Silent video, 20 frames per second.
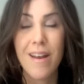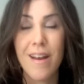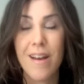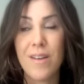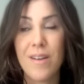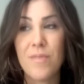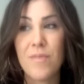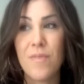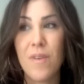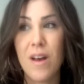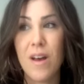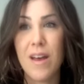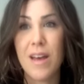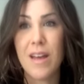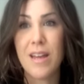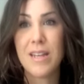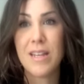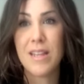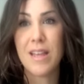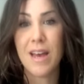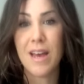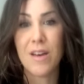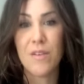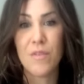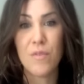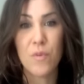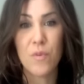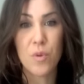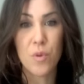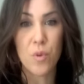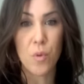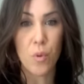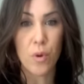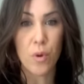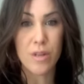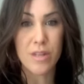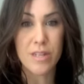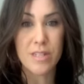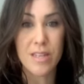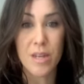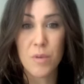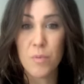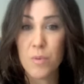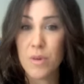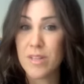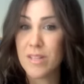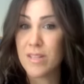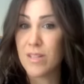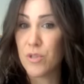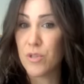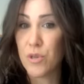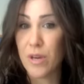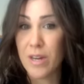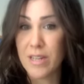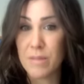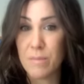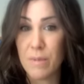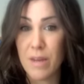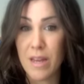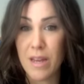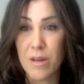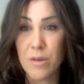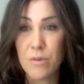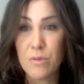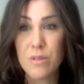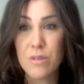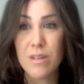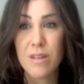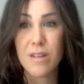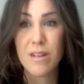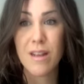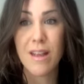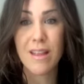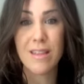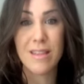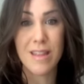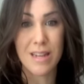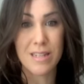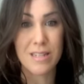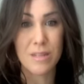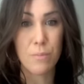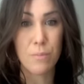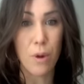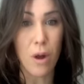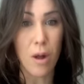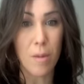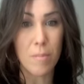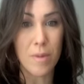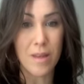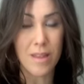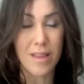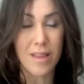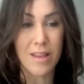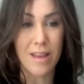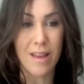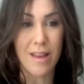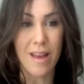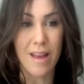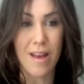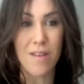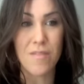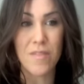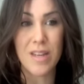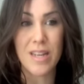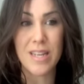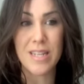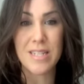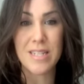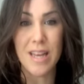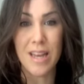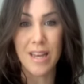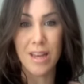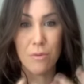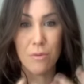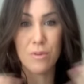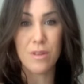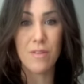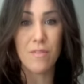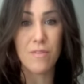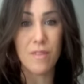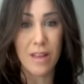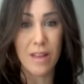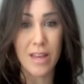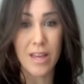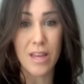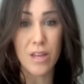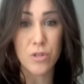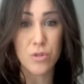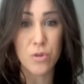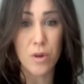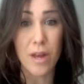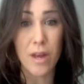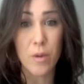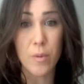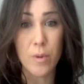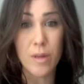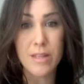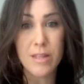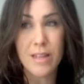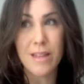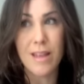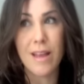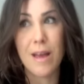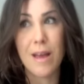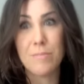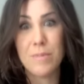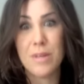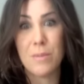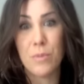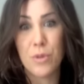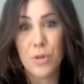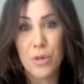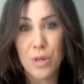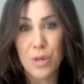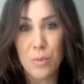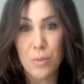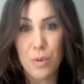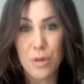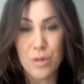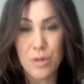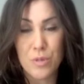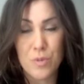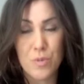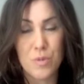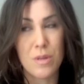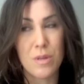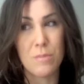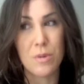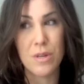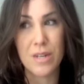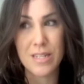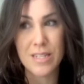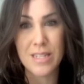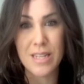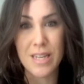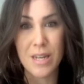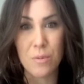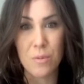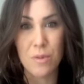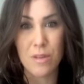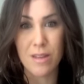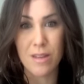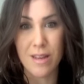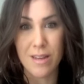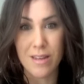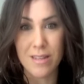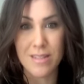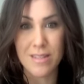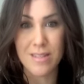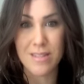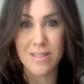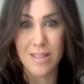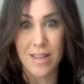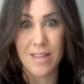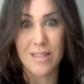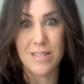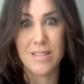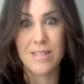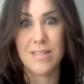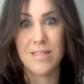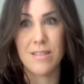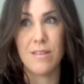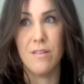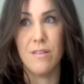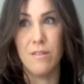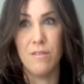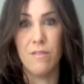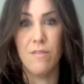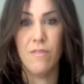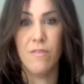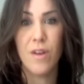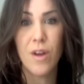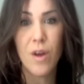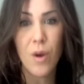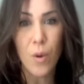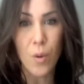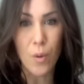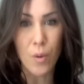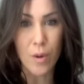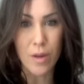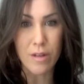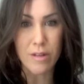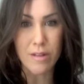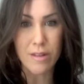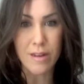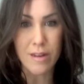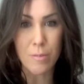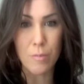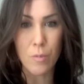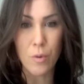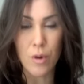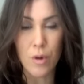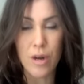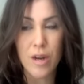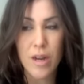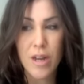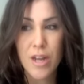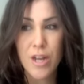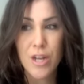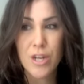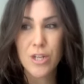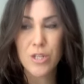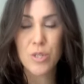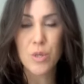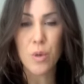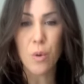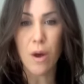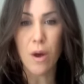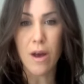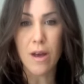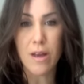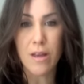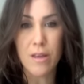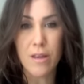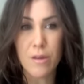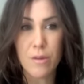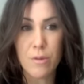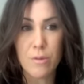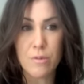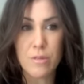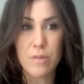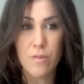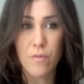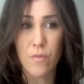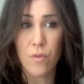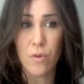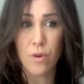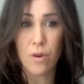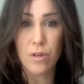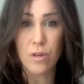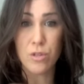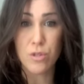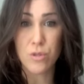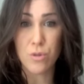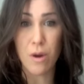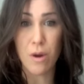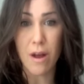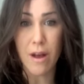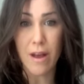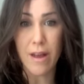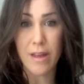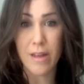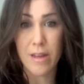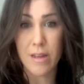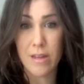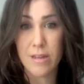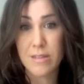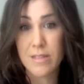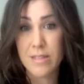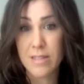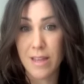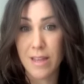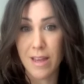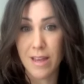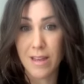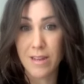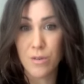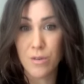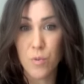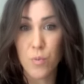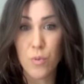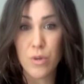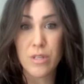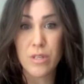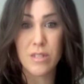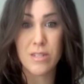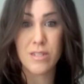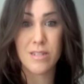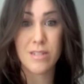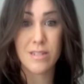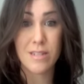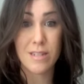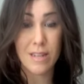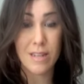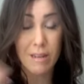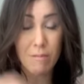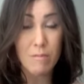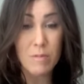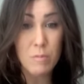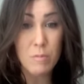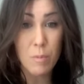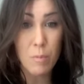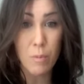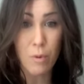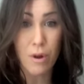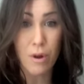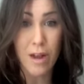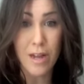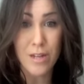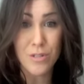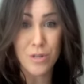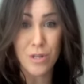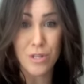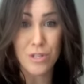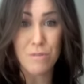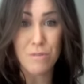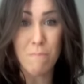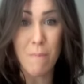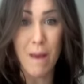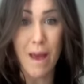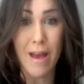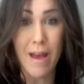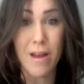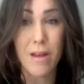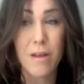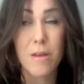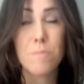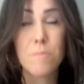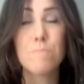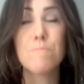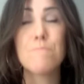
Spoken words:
I find that for the oily skin one, it still dries me out, and that's a problem I think I have, is I get really flaky and dry quickly. Like, I mean, I'm 31 years old, I'm not a teen with excessive oil anymore. So I use for a dry skin, which gives me more hydration back.